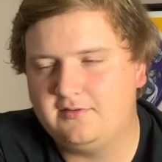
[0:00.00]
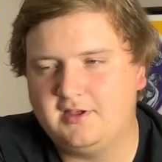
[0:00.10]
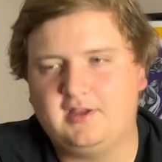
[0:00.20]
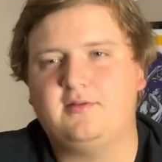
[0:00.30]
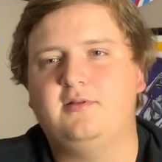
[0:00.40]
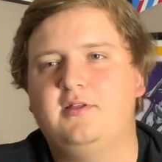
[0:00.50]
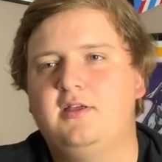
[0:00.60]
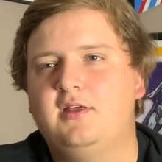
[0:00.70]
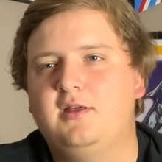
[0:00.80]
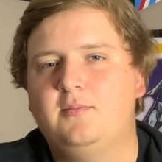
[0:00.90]

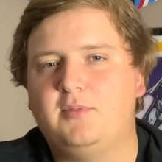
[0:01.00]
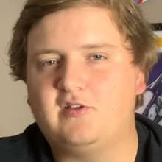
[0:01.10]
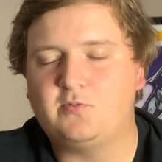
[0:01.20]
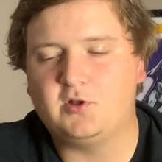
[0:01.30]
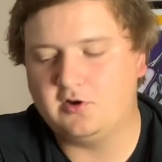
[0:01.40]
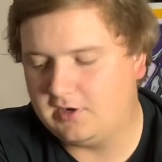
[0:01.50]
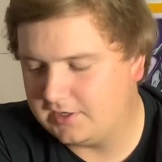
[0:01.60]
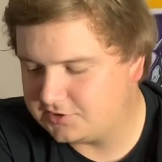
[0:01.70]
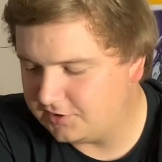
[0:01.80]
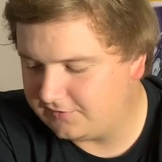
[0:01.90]
But he's putting a lot
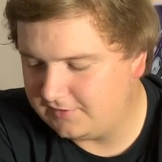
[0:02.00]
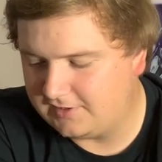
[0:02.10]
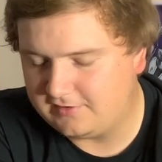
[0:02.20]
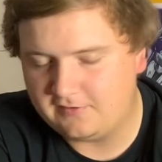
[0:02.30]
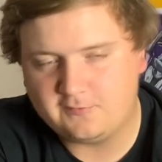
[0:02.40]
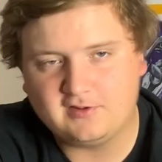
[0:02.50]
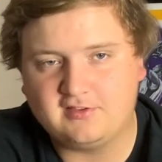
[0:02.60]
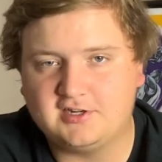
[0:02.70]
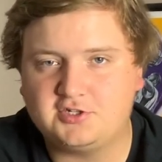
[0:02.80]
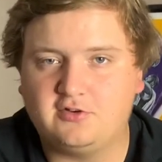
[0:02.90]
of trust in that defense, and
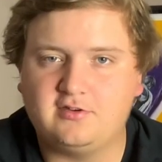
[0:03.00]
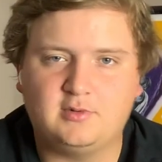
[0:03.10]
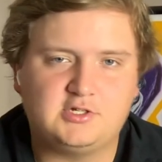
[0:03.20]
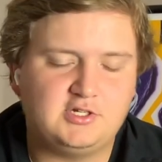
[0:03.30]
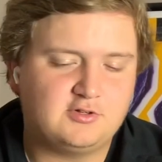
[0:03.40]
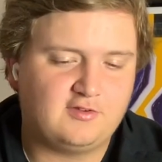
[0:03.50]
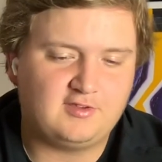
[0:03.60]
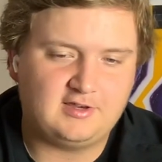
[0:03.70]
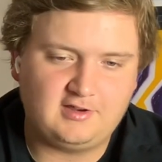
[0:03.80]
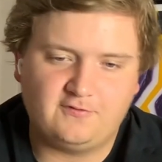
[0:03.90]
that shows how much he trusts
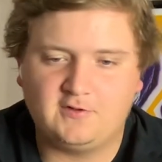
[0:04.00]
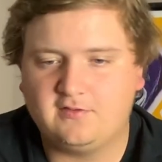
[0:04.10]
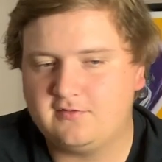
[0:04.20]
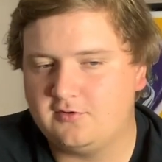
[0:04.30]
that defense.